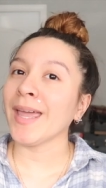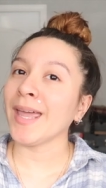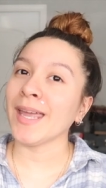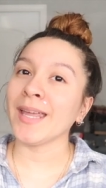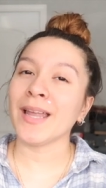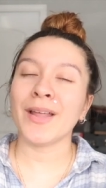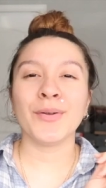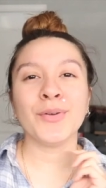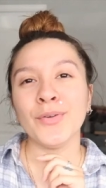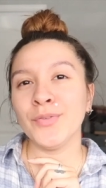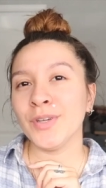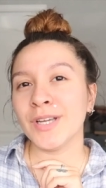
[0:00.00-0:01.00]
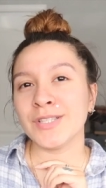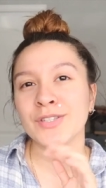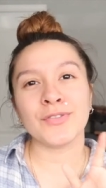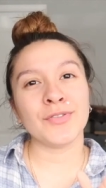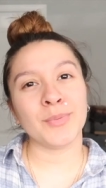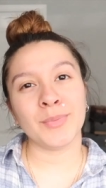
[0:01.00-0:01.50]
And I don't know if you guys
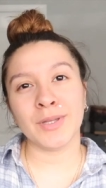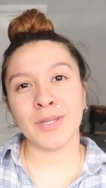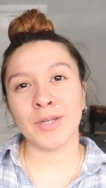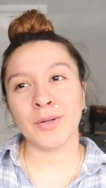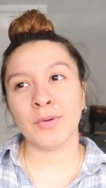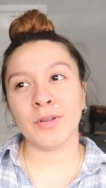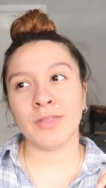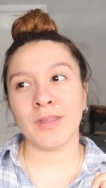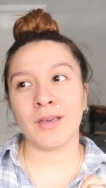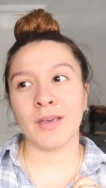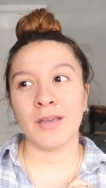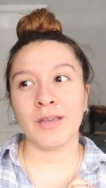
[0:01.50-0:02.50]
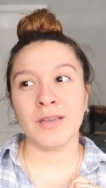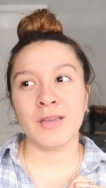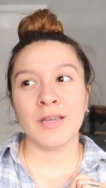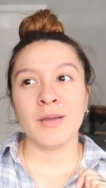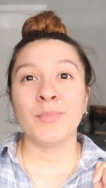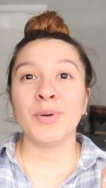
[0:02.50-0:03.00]
are familiar with the
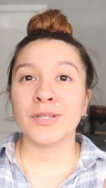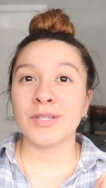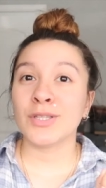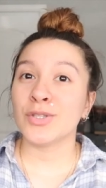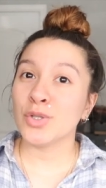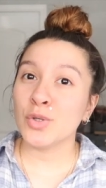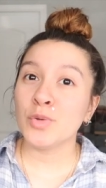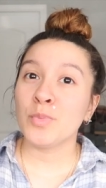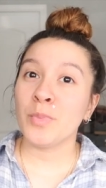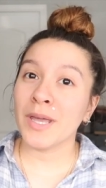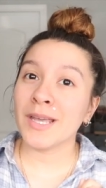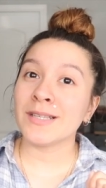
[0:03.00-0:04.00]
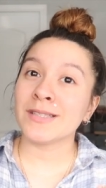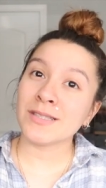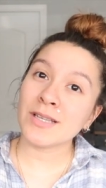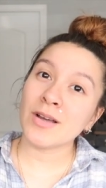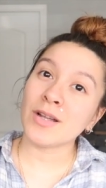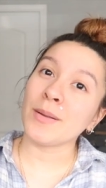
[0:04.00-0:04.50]
put the toothpaste
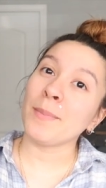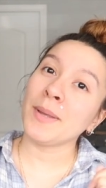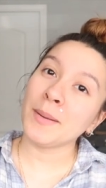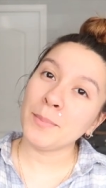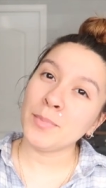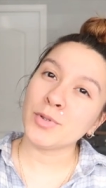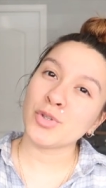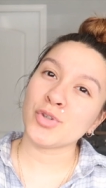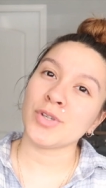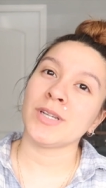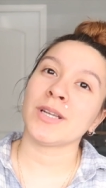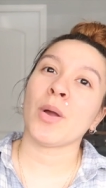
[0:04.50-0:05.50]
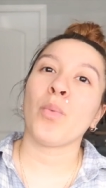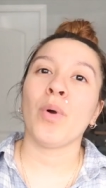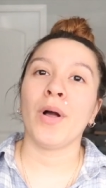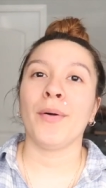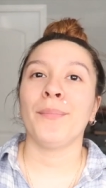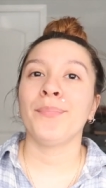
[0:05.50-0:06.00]
on a pimple trick.
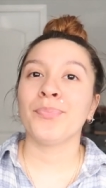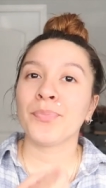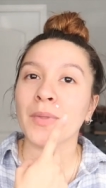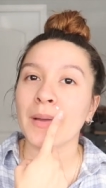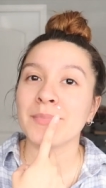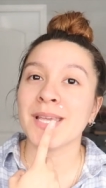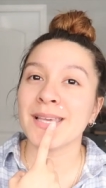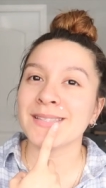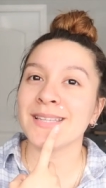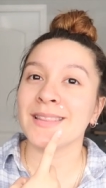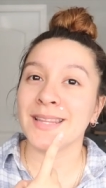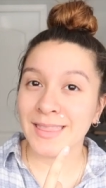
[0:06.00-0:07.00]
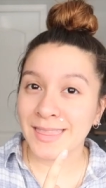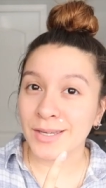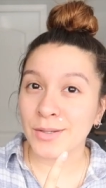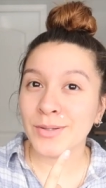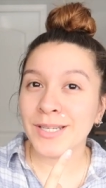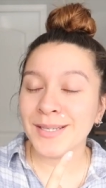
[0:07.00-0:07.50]
Well, I'm testing the
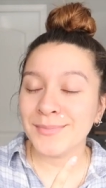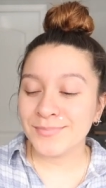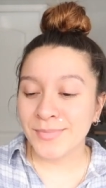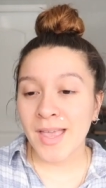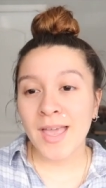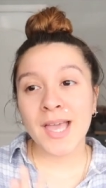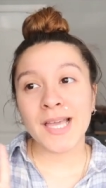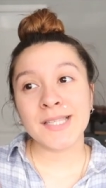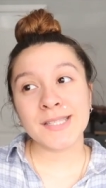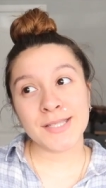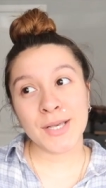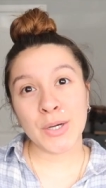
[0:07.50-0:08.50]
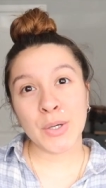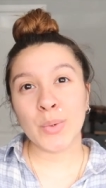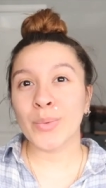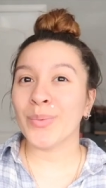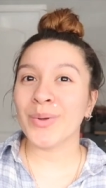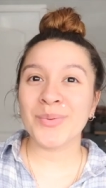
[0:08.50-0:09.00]
theory.
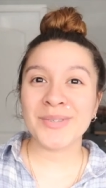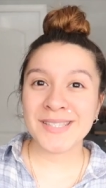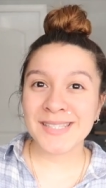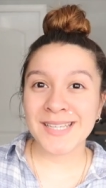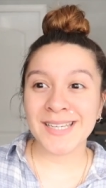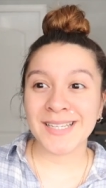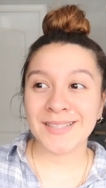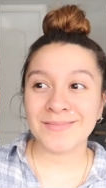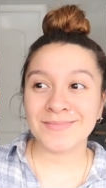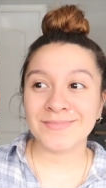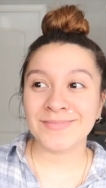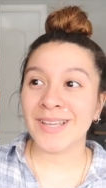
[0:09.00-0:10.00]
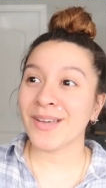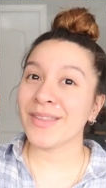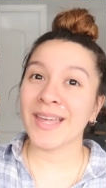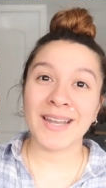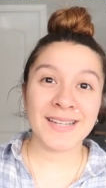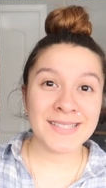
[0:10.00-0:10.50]
So we will see how
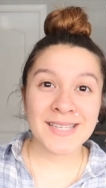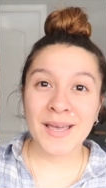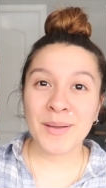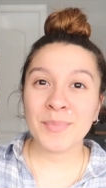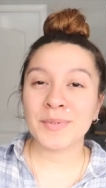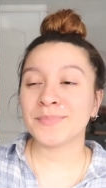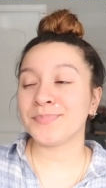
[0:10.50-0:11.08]
that ends up.